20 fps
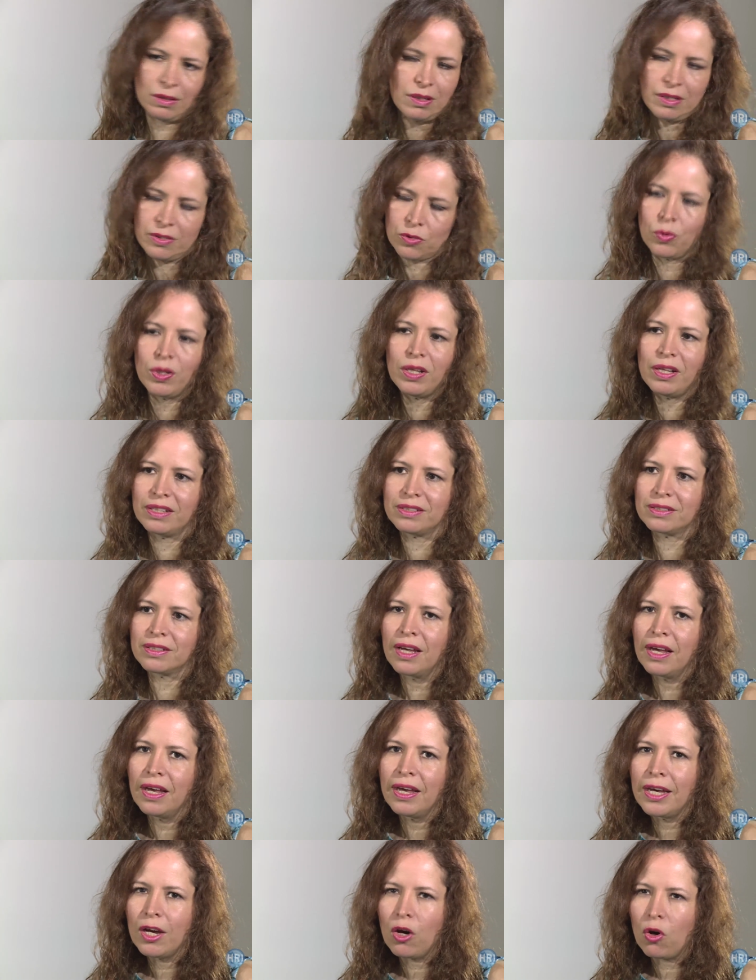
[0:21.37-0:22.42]
as well as
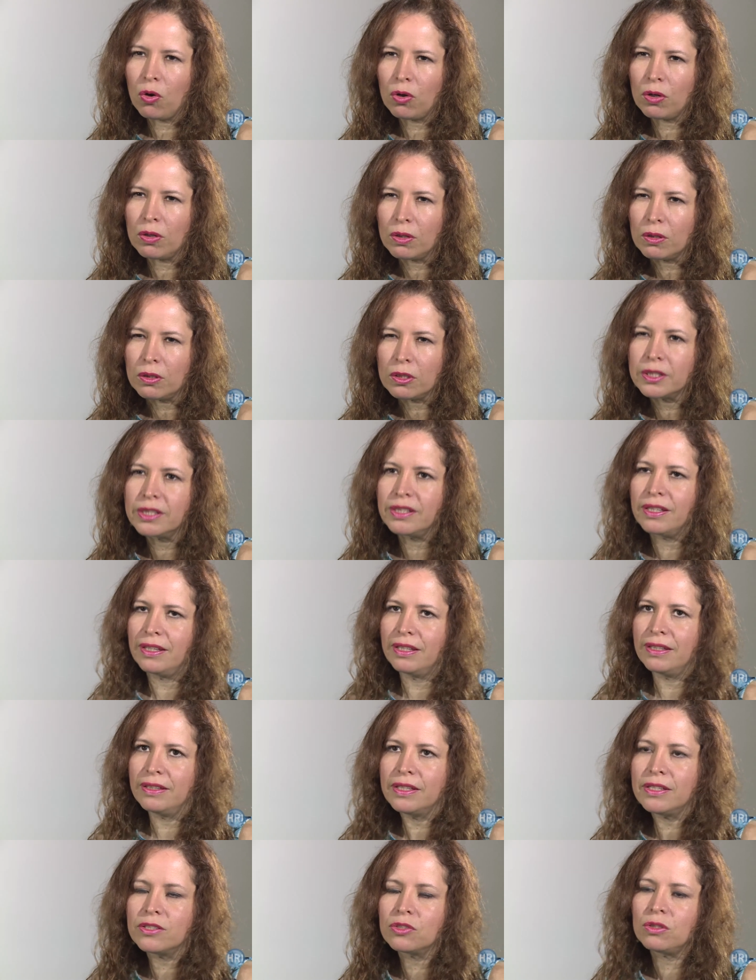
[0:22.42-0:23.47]
all, all in,
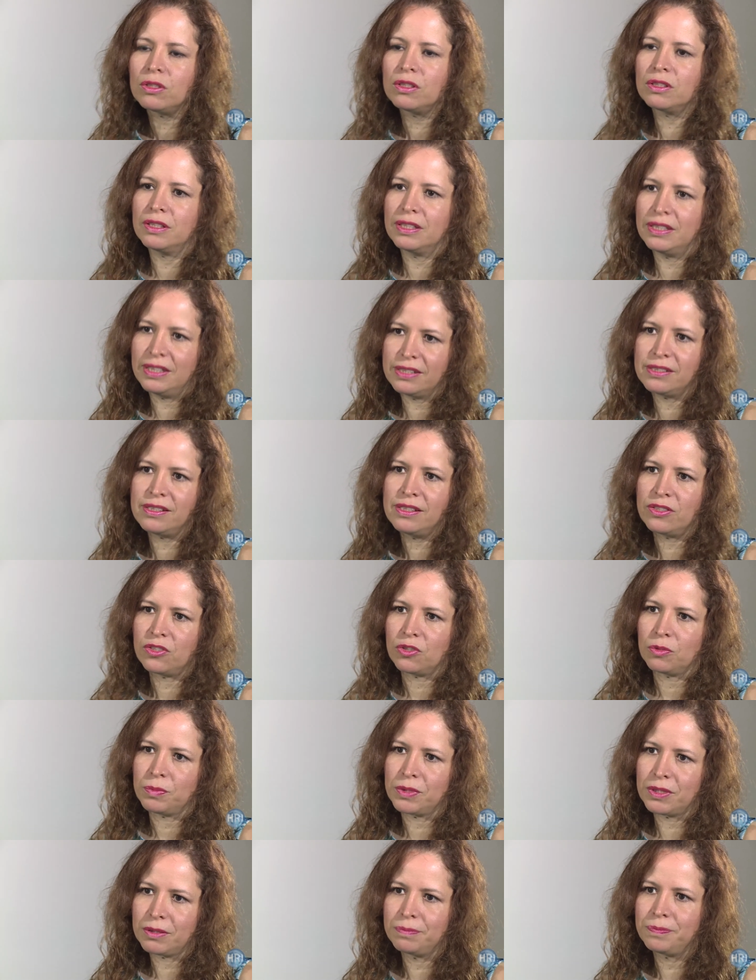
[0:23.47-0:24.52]
in, these, all these
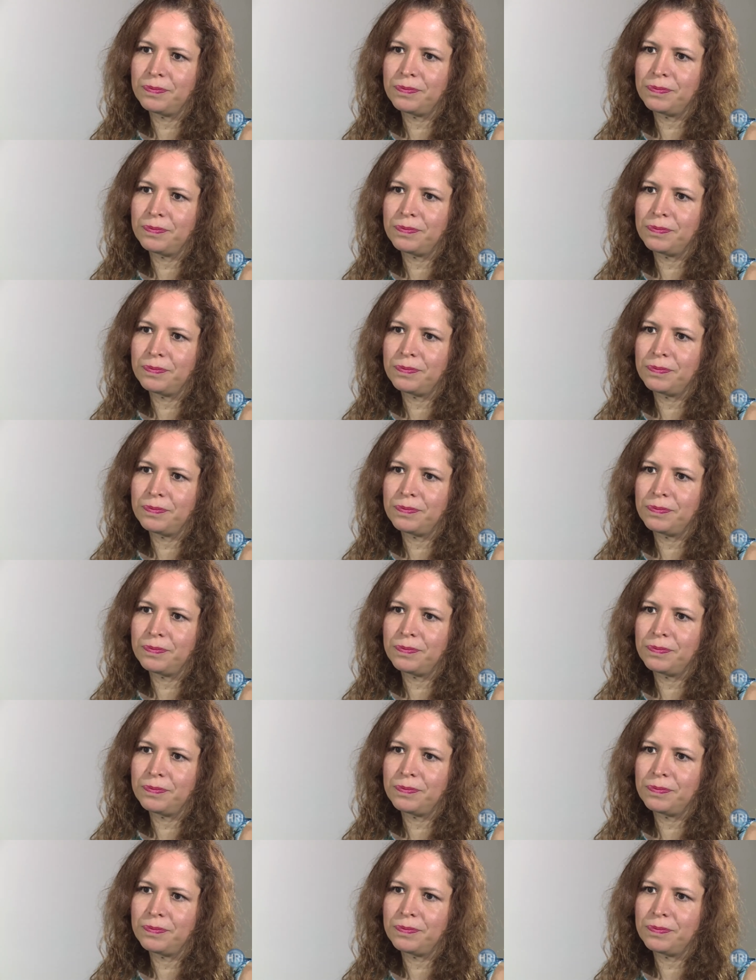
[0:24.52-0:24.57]
symptoms.